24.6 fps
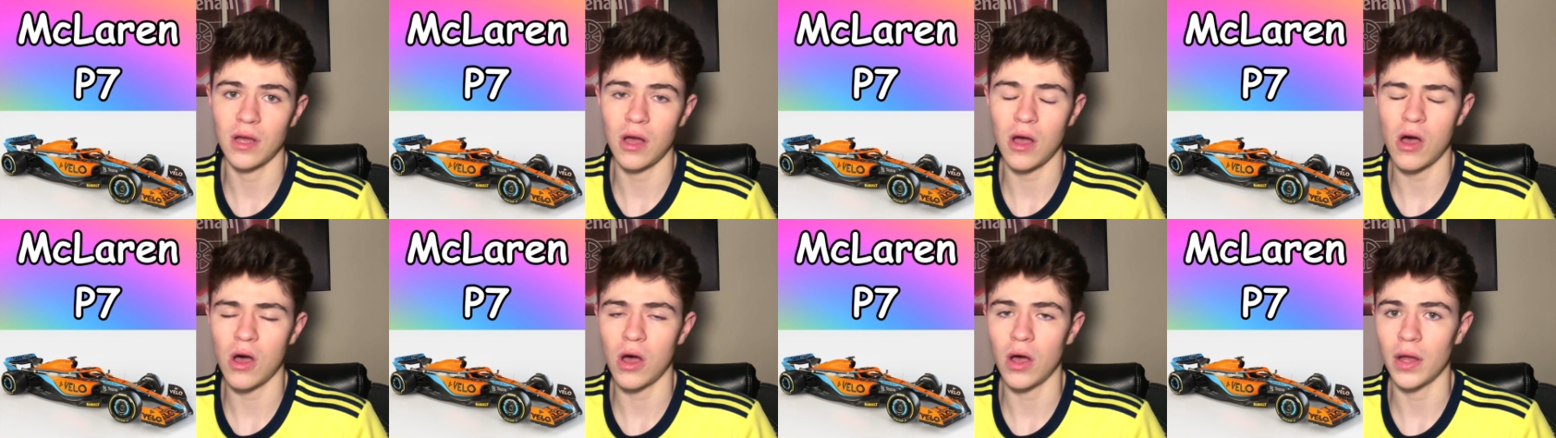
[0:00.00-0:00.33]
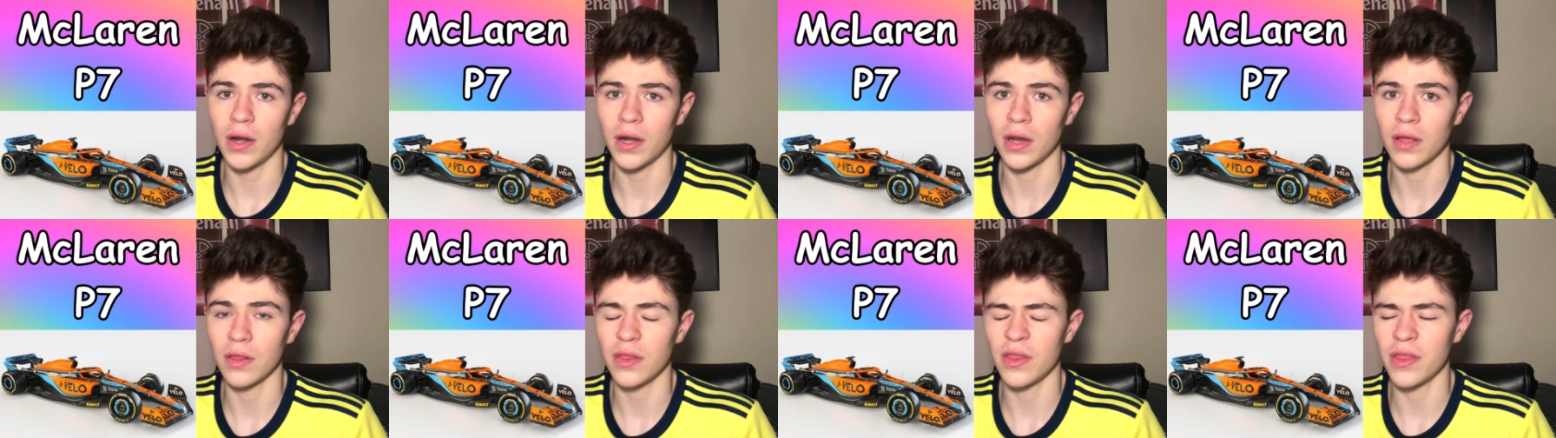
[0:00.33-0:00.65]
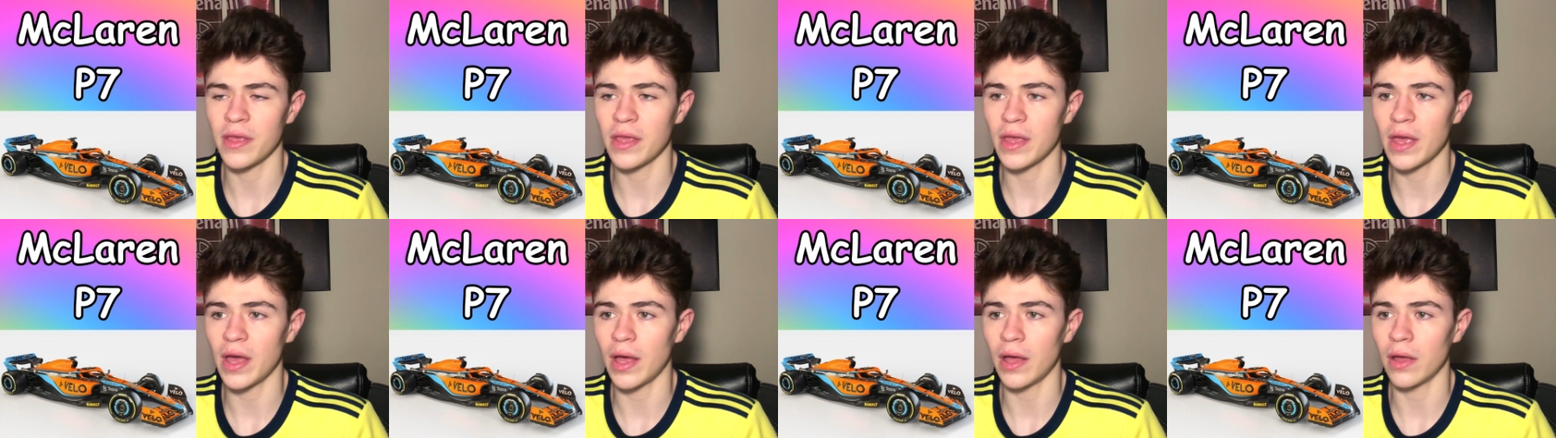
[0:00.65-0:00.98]
on
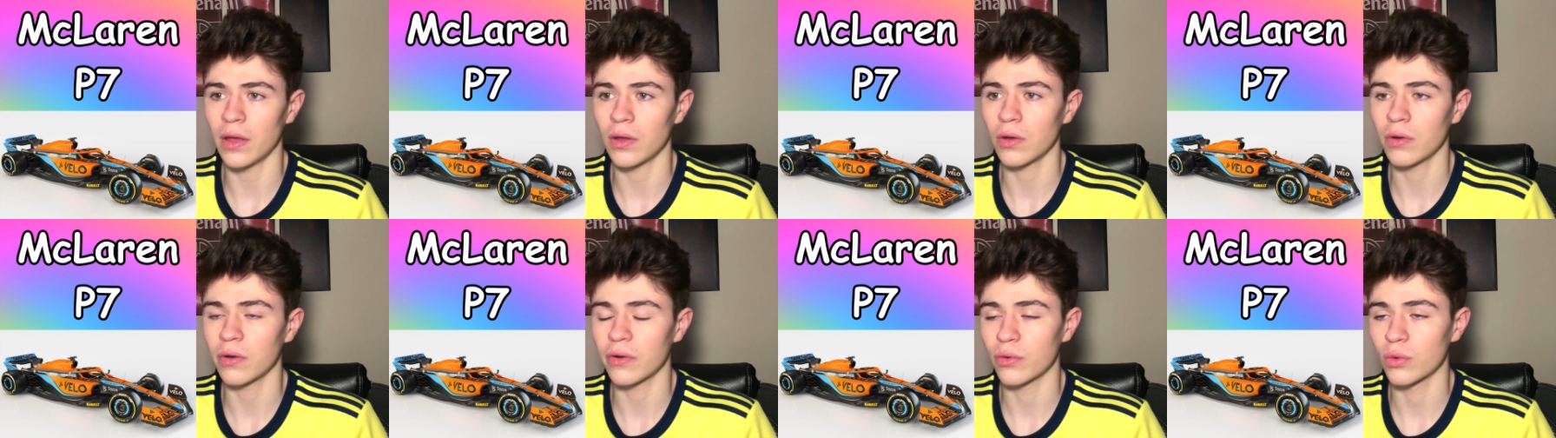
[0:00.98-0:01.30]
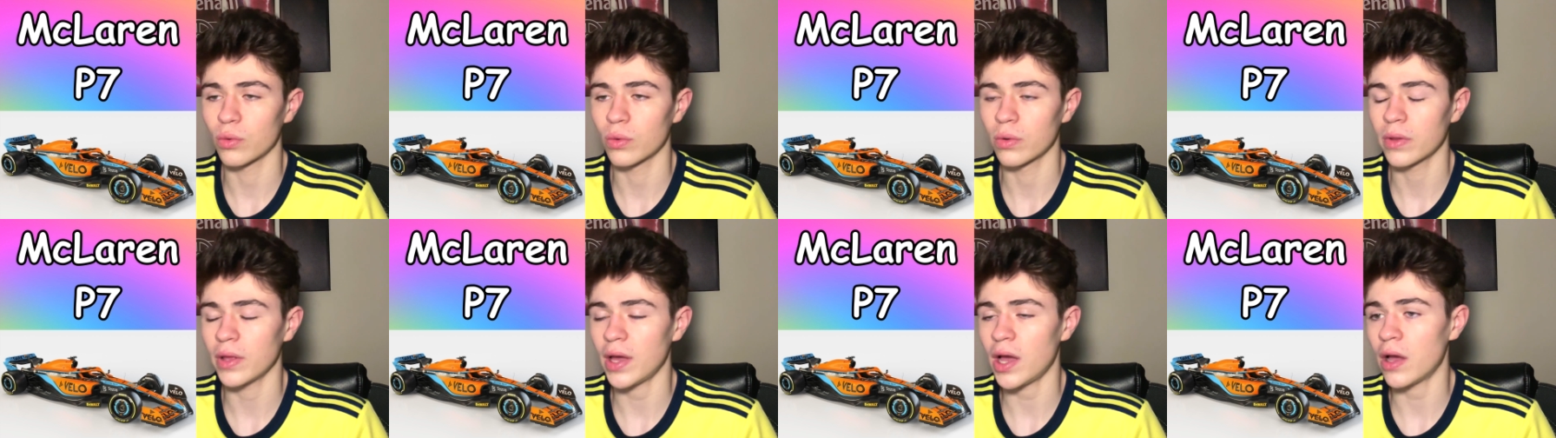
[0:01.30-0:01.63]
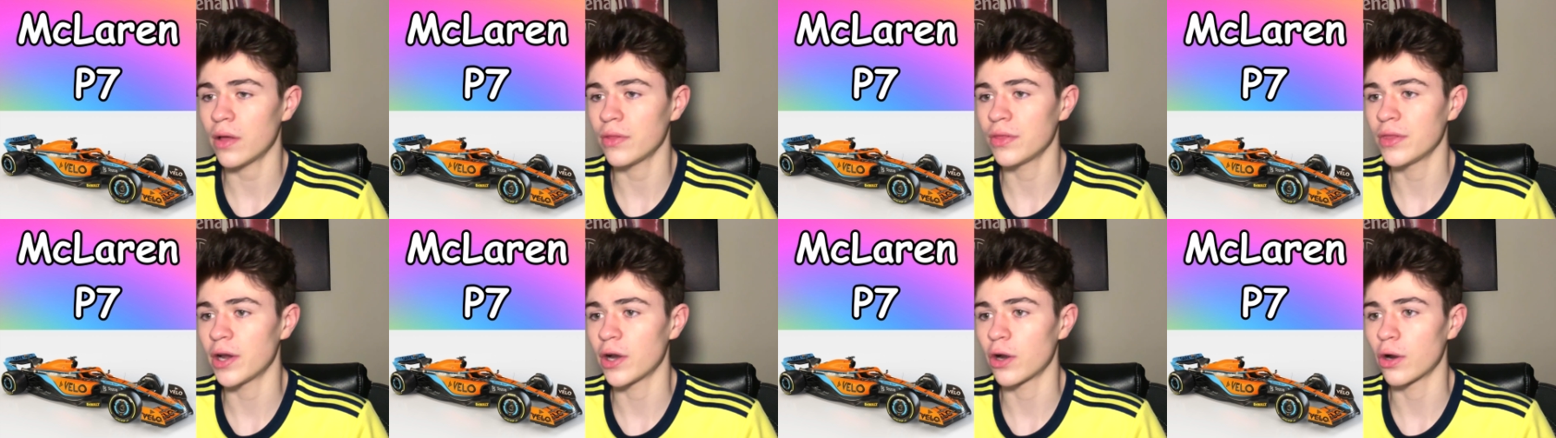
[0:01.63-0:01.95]

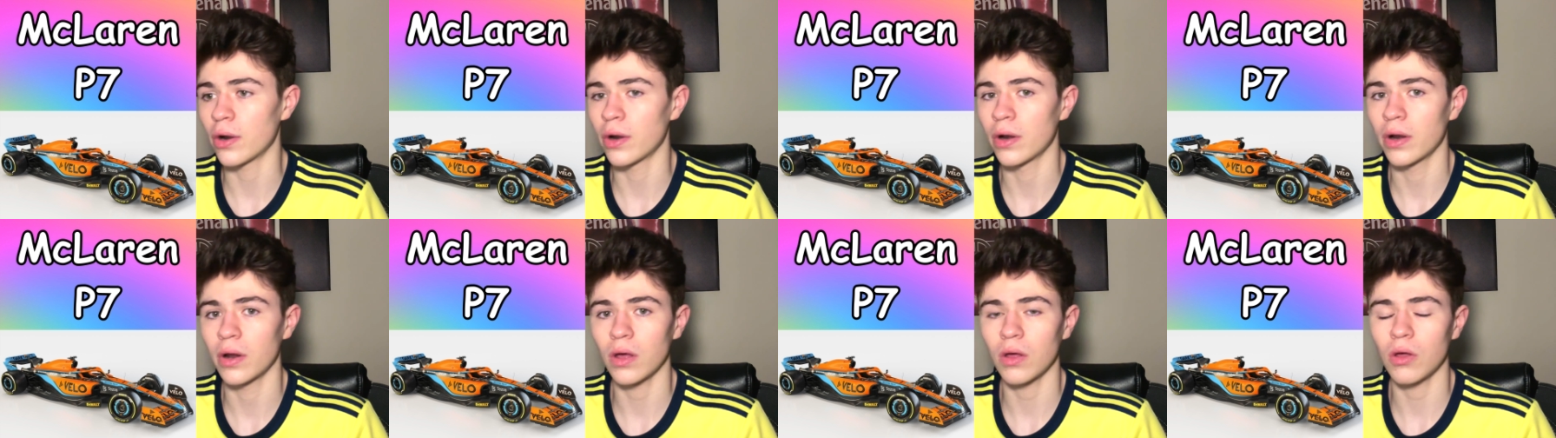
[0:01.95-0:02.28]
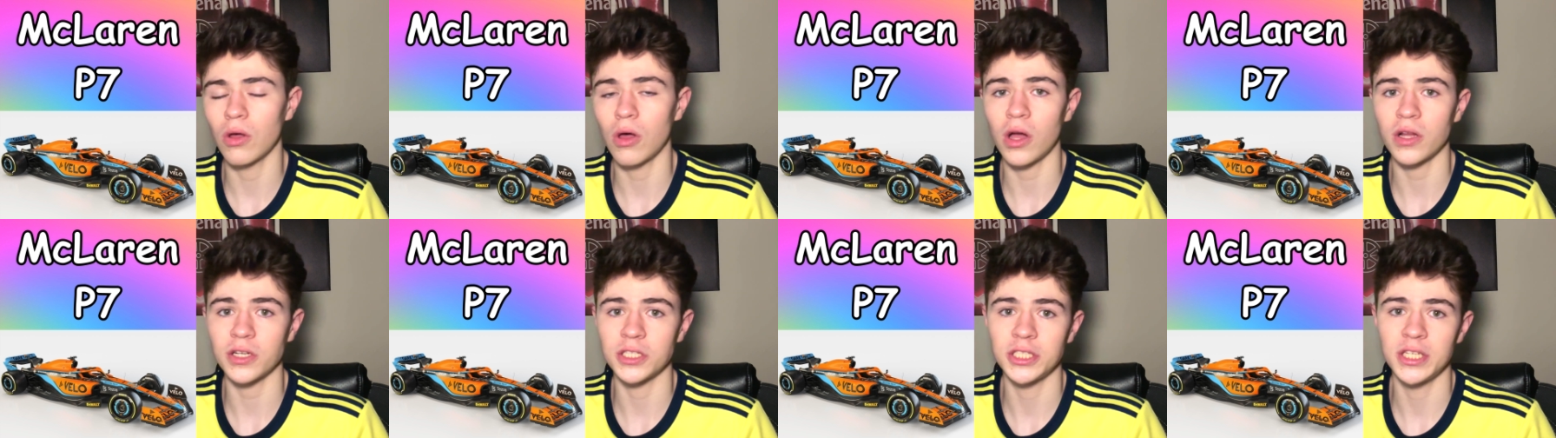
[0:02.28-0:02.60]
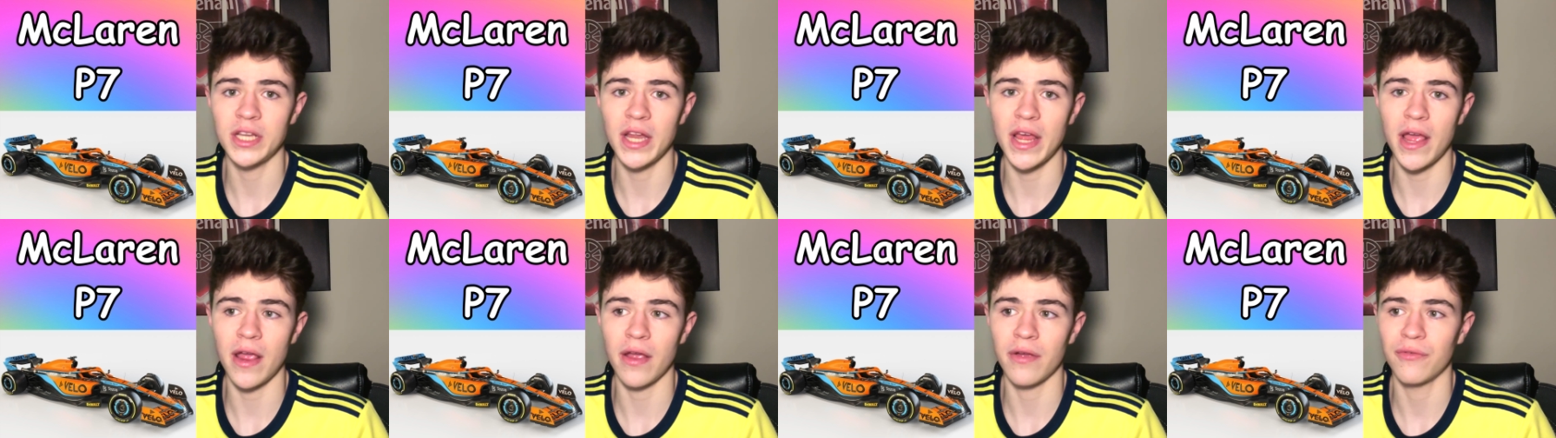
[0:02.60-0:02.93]
their launch
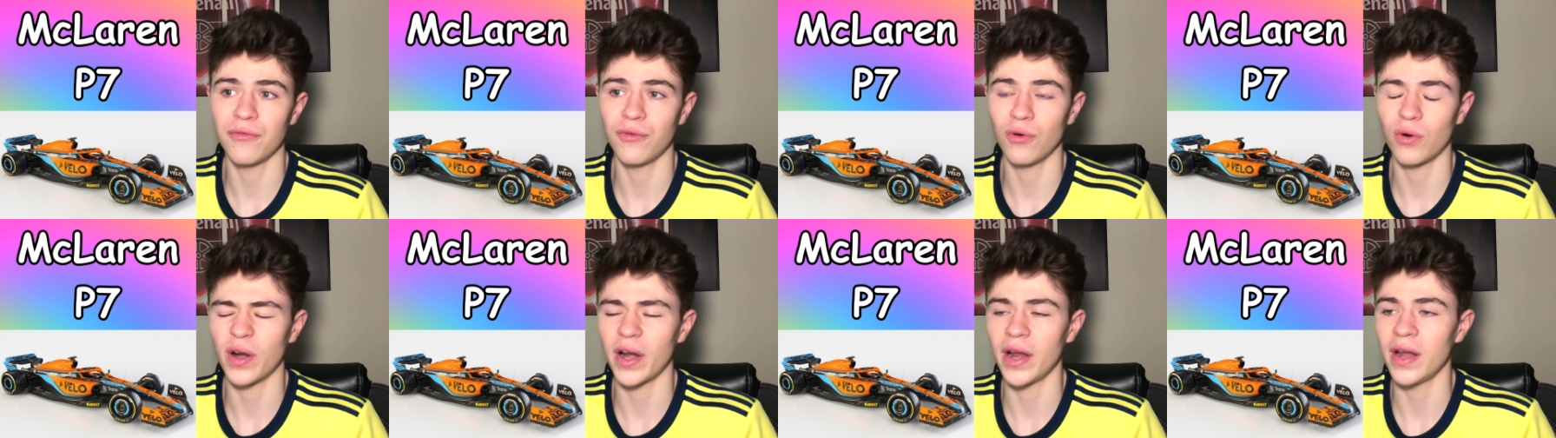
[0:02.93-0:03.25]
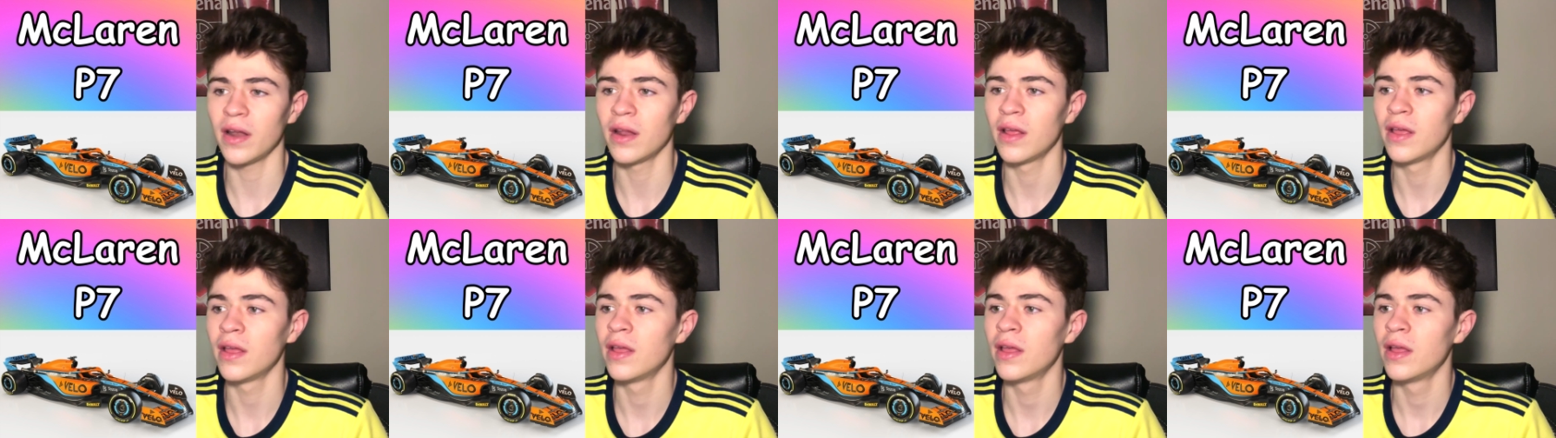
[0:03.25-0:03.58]
day for it.